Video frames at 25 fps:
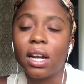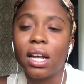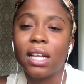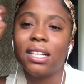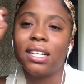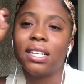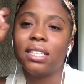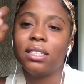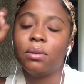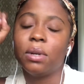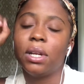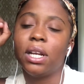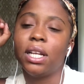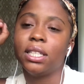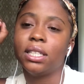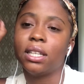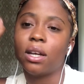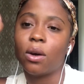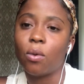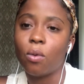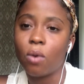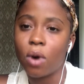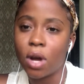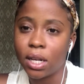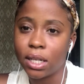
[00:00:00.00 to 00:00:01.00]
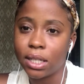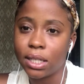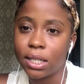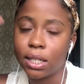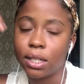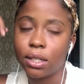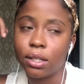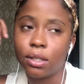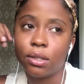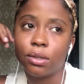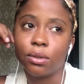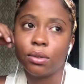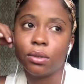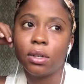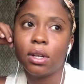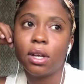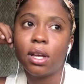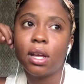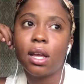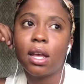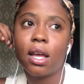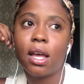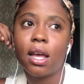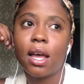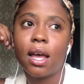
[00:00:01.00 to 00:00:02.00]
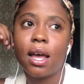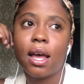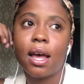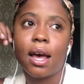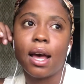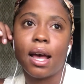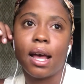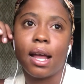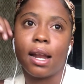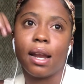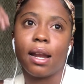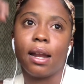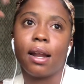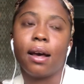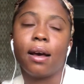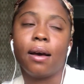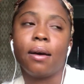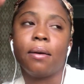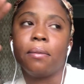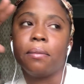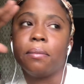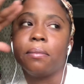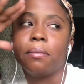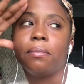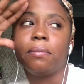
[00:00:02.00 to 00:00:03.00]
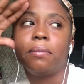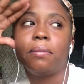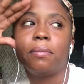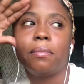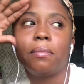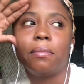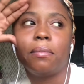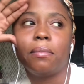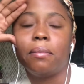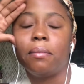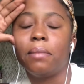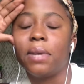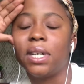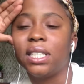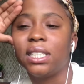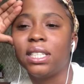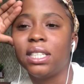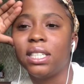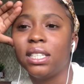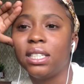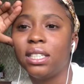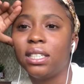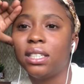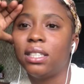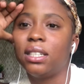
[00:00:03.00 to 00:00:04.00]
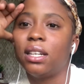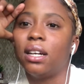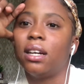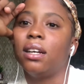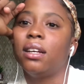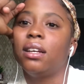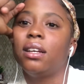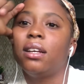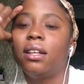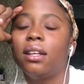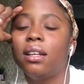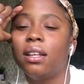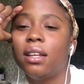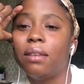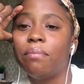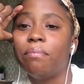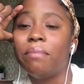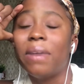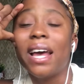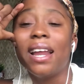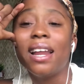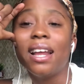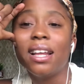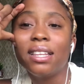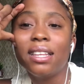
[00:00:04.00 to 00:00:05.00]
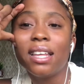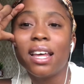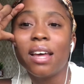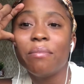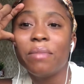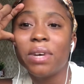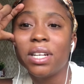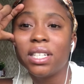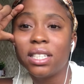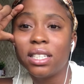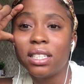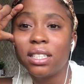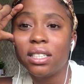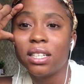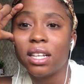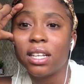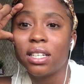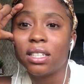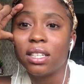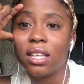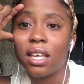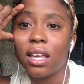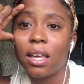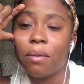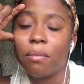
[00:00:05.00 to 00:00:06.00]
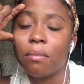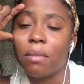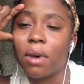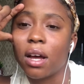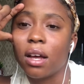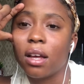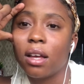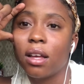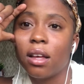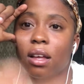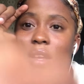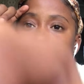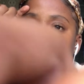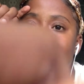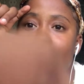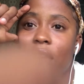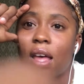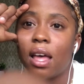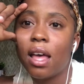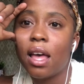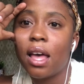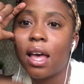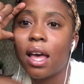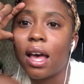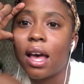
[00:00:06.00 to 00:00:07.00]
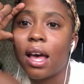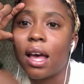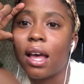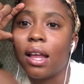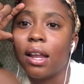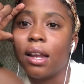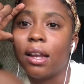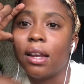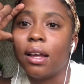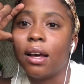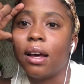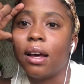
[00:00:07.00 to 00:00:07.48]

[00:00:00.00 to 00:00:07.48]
as well as I wanted to. And my sister, by that time my sisters came back, and